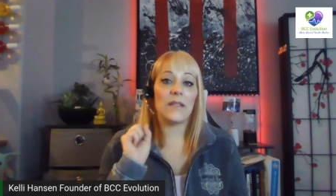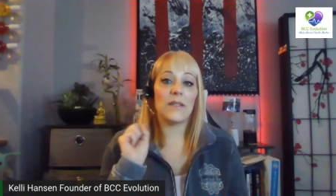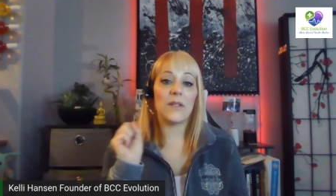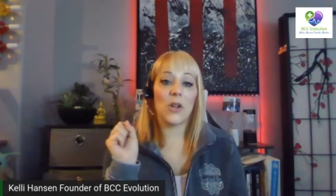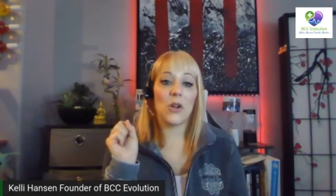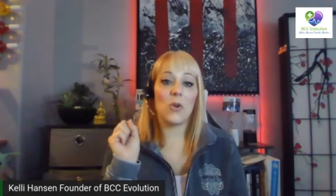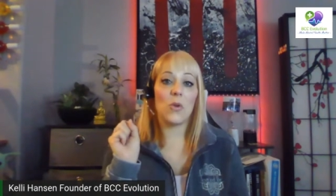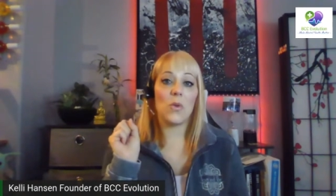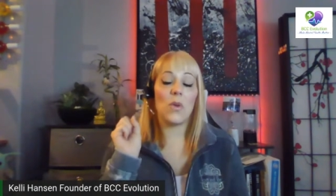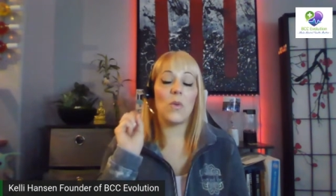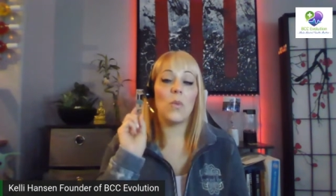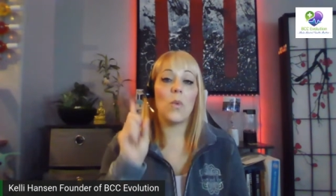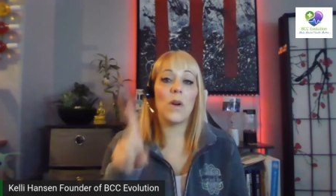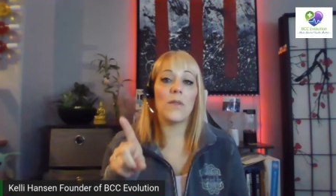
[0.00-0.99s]

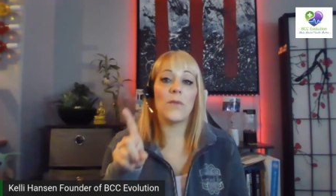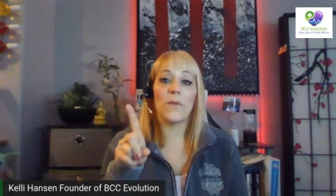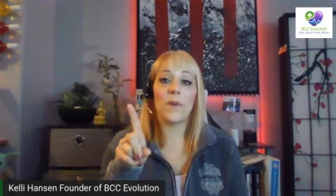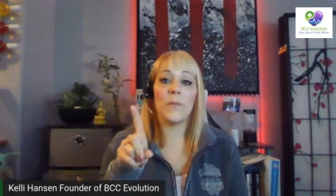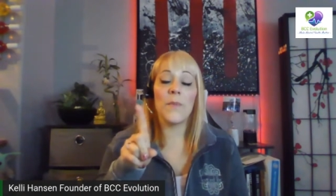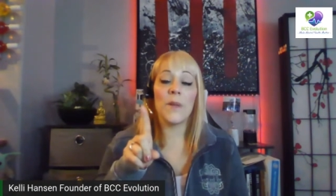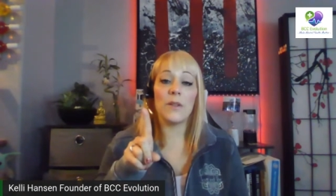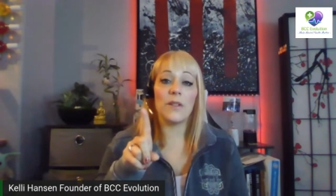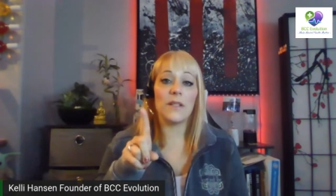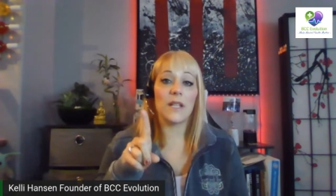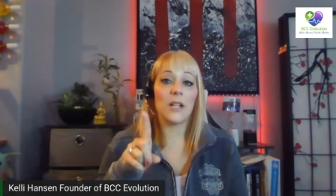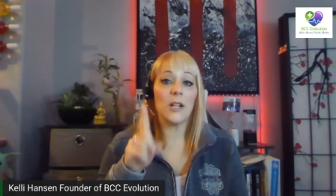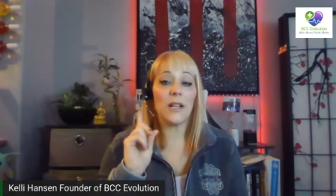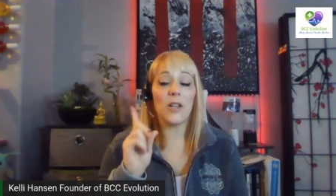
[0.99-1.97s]
So one from
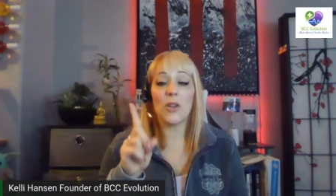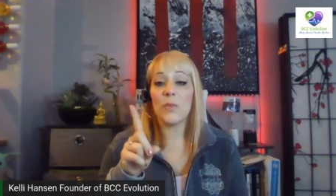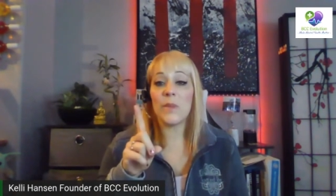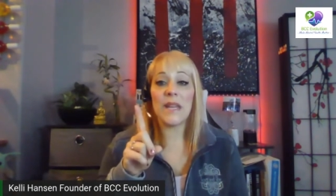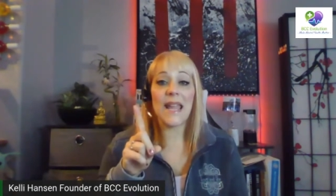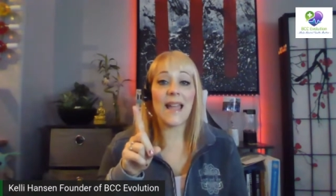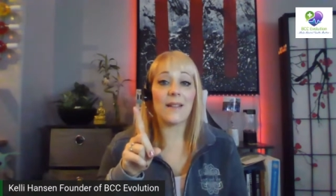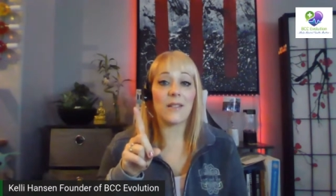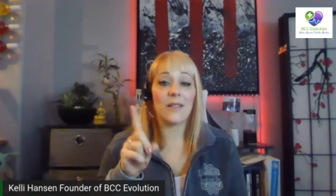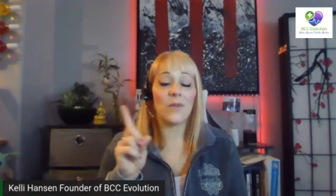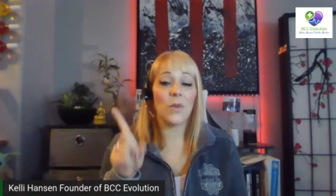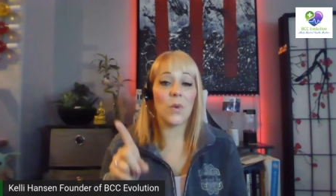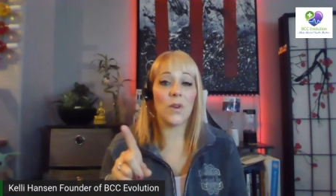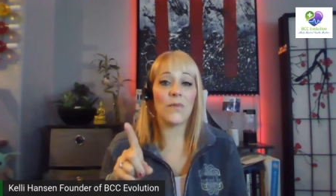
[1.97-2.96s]
military, could be
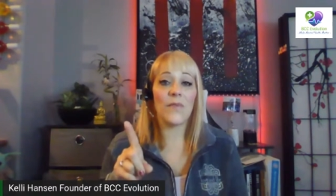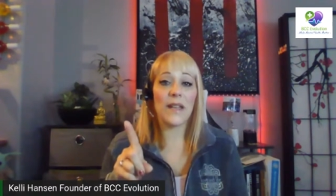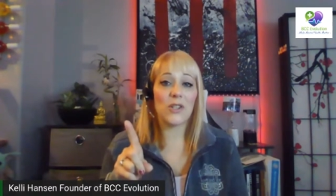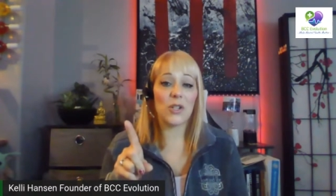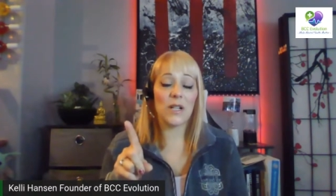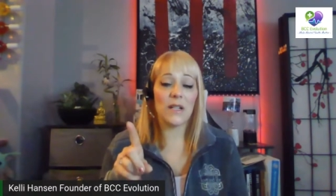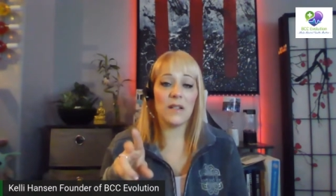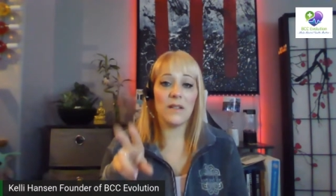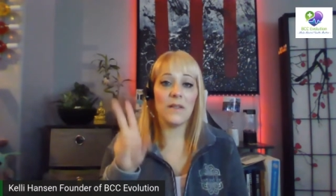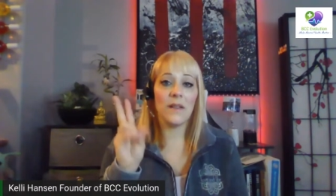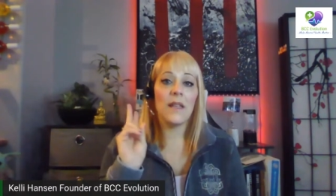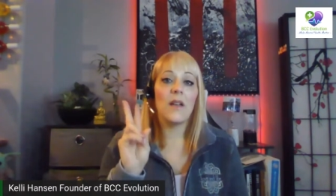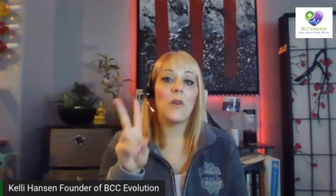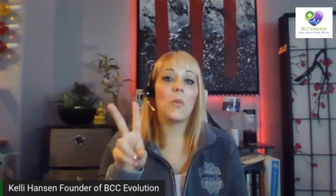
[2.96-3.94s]
active or veteran,
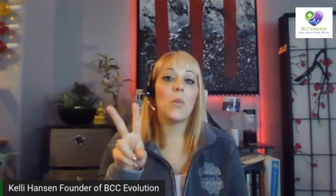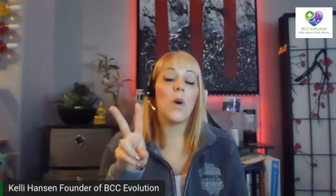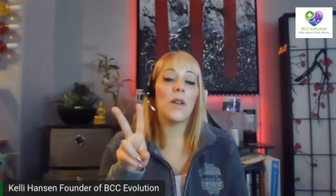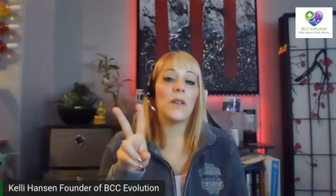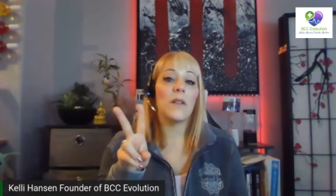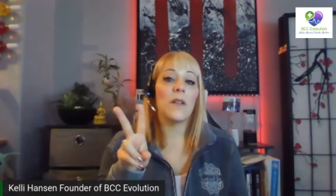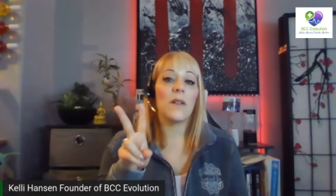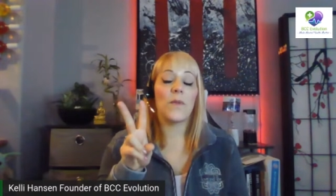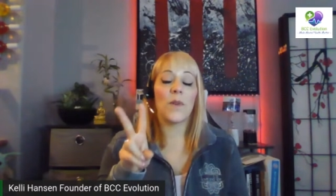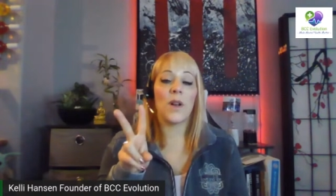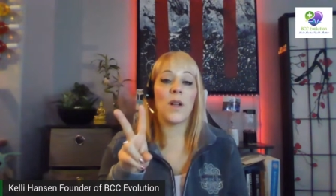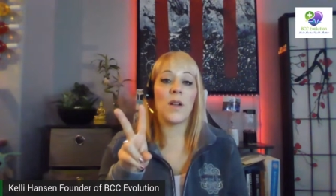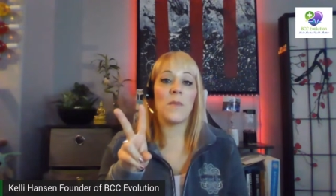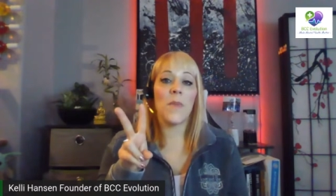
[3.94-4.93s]
one
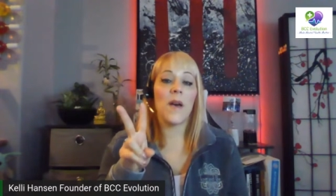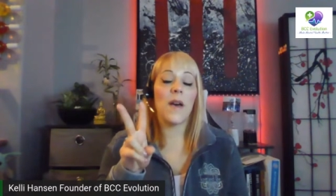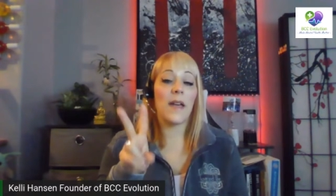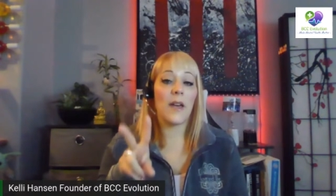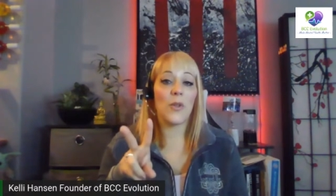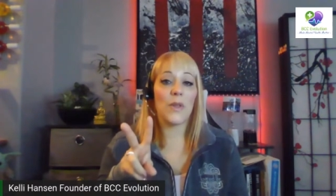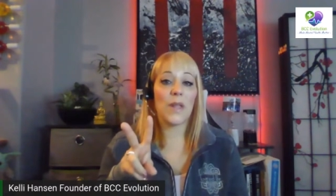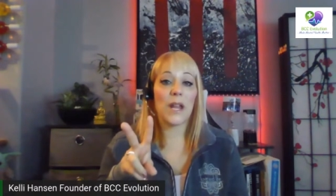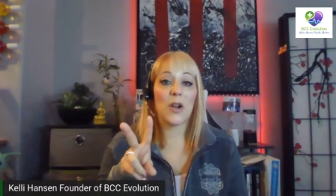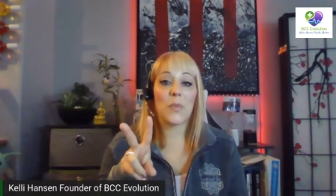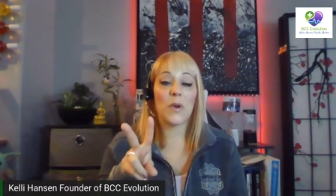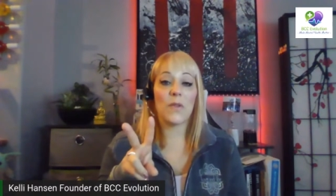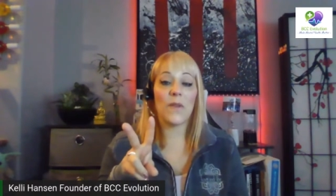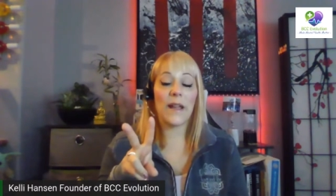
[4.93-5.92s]
from a
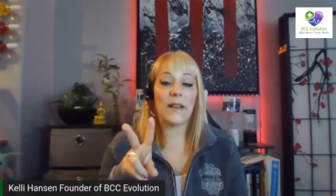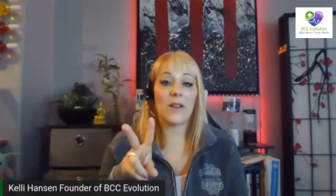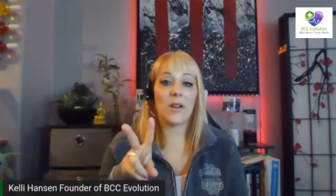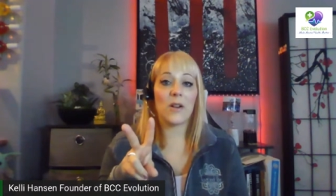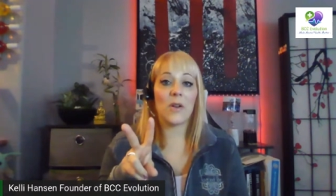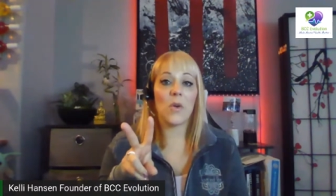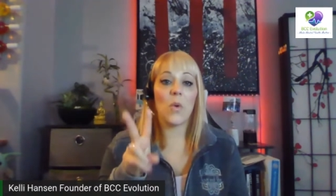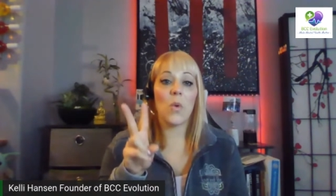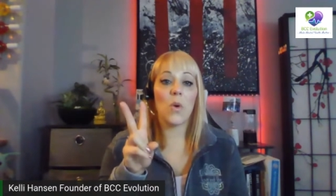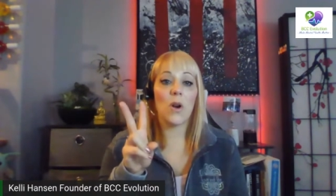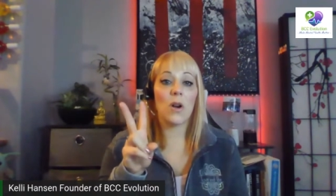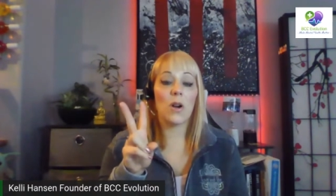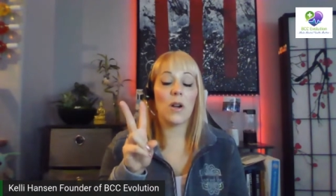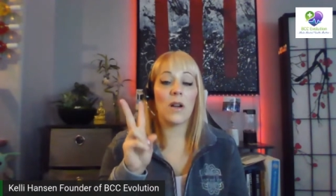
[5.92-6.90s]
healthcare provider
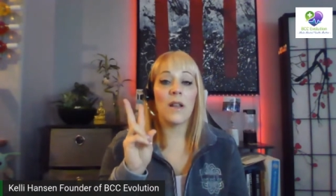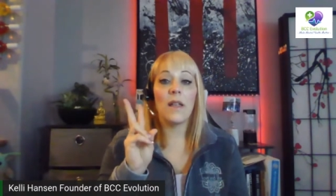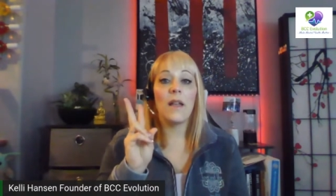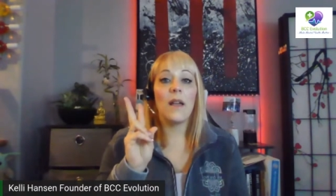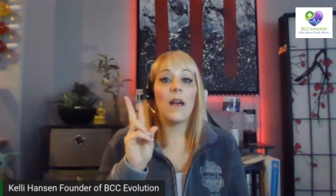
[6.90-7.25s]
or